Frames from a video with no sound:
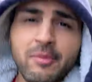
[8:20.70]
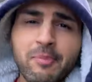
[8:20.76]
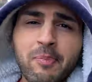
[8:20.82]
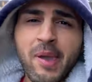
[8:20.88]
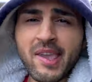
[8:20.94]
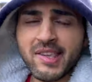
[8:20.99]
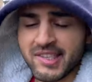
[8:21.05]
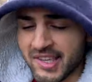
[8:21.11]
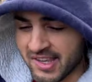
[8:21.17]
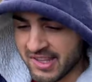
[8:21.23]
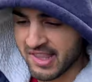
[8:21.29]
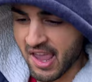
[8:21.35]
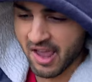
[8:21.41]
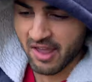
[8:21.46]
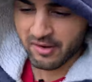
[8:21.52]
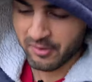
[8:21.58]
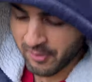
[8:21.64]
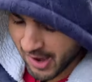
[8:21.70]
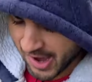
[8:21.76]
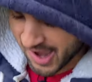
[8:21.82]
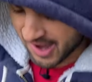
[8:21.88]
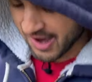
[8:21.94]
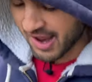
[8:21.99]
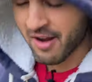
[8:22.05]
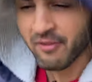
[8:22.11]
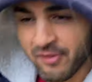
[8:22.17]
pissing down
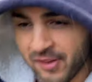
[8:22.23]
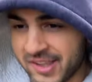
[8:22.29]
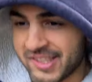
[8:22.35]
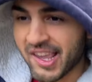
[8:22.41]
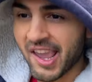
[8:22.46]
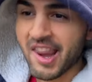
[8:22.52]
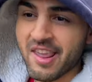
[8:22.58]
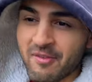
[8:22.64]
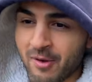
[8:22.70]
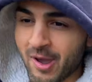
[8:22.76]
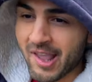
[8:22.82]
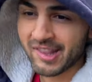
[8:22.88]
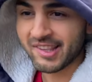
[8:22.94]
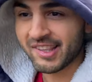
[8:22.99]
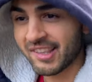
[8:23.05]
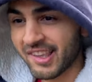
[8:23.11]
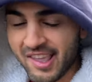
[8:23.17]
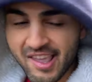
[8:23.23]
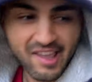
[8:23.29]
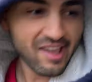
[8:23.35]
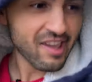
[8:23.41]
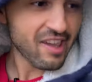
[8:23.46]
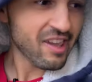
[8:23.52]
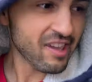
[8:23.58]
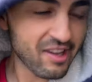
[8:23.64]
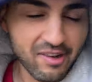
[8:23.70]
rain. Everything is getting wet,
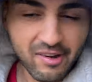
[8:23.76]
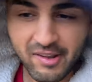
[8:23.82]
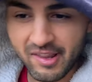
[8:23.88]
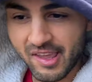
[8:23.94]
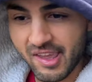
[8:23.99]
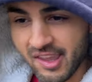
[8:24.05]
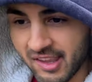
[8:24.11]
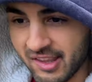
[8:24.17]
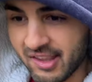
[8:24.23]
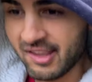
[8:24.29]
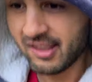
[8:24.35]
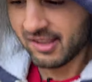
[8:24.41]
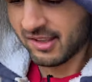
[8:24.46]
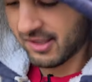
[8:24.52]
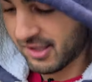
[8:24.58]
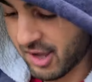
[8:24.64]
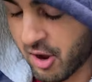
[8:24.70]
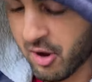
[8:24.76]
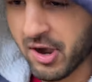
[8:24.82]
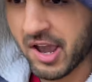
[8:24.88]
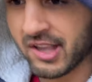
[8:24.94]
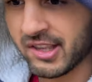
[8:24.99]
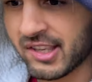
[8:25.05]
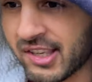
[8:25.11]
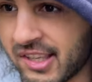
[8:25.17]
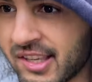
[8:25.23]
including
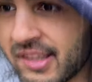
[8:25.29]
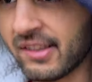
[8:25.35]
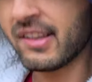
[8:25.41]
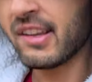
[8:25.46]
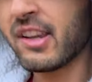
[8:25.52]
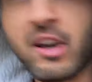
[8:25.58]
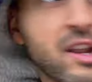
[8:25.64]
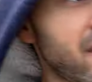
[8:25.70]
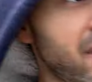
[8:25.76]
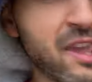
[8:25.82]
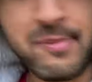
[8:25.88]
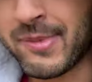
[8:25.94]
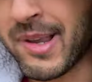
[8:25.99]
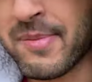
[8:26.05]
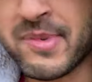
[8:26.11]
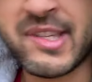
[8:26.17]
donuts. Gotta keep them